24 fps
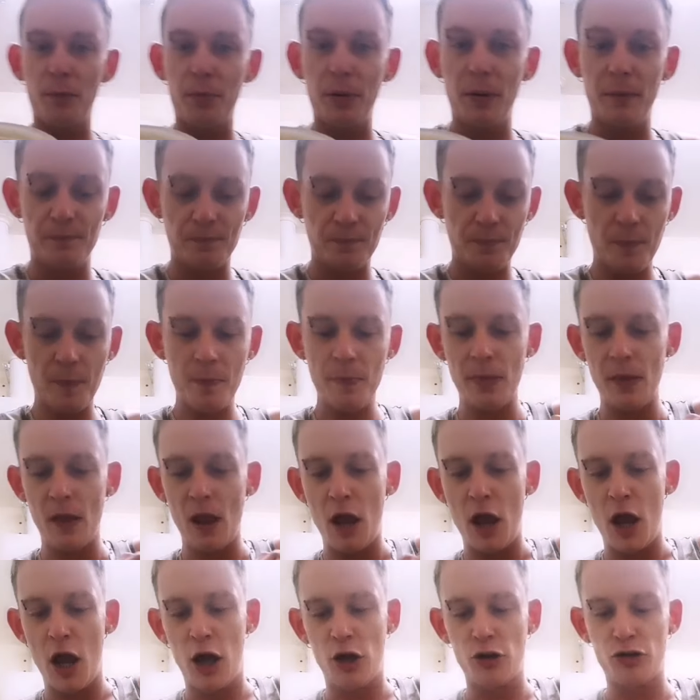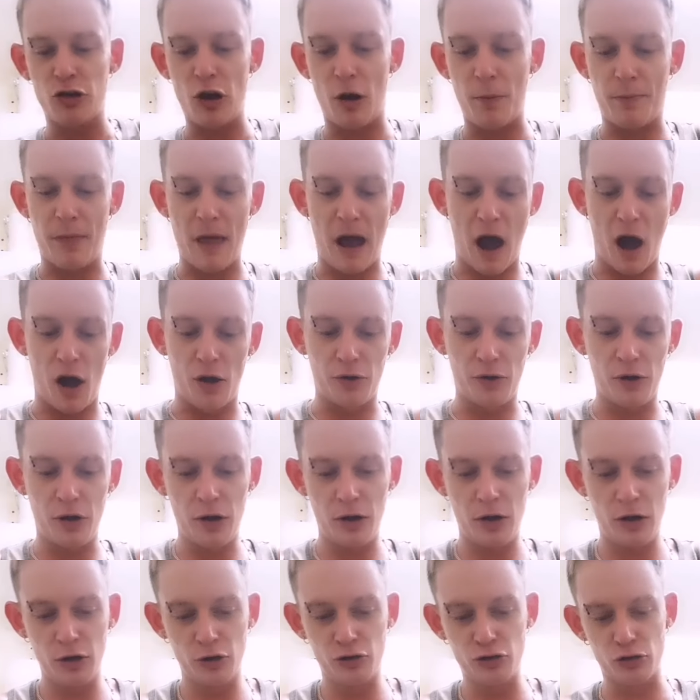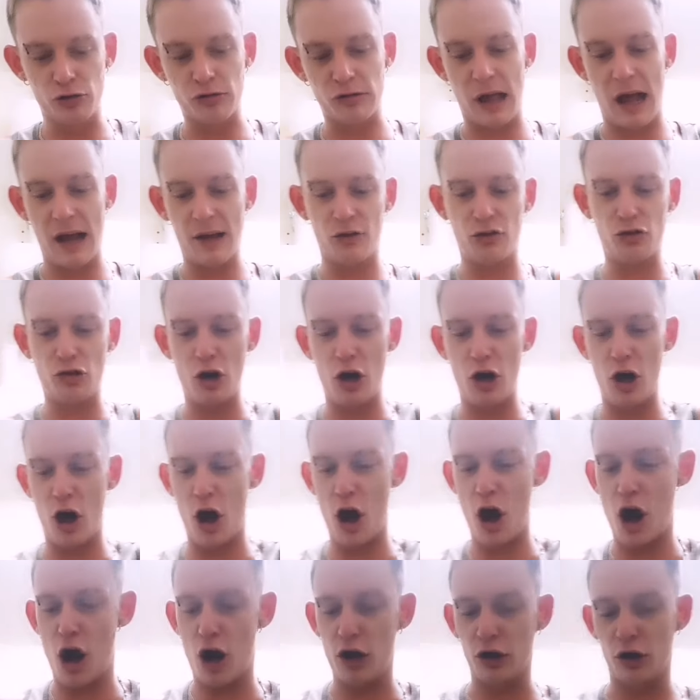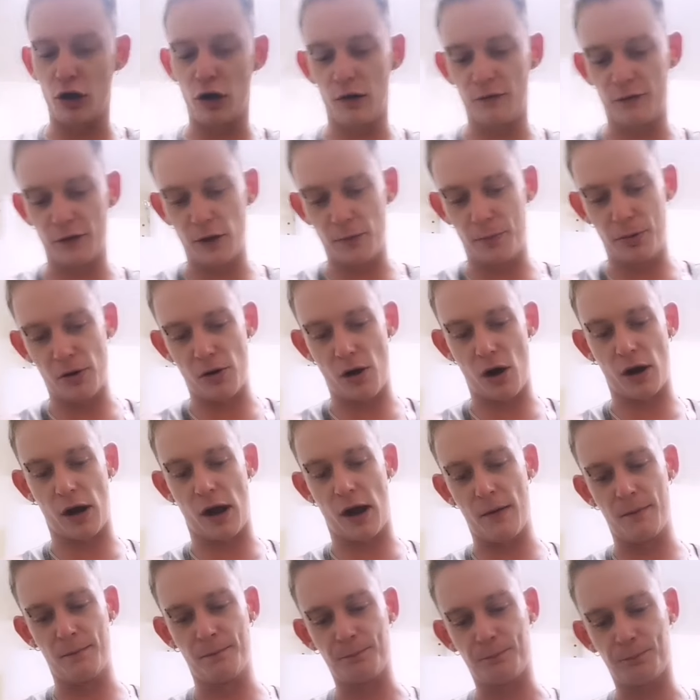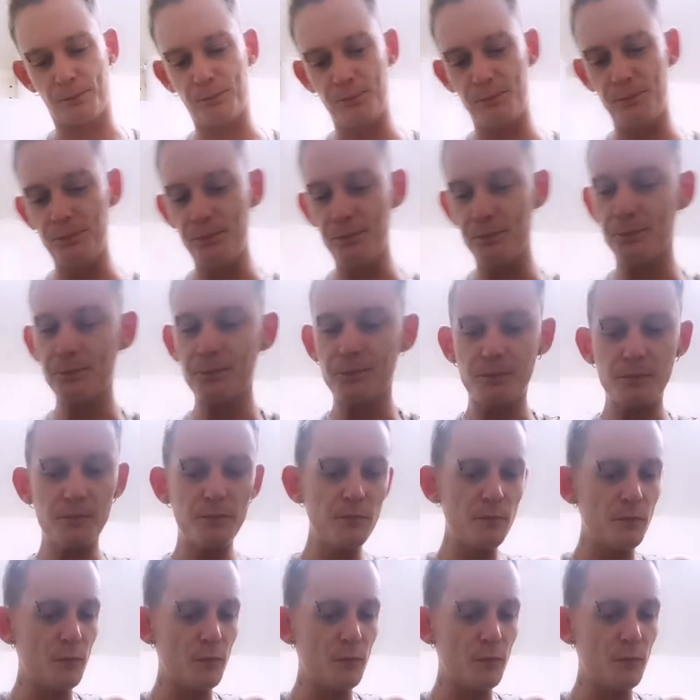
You pick that up, top that on, just like so, all over your pierogi.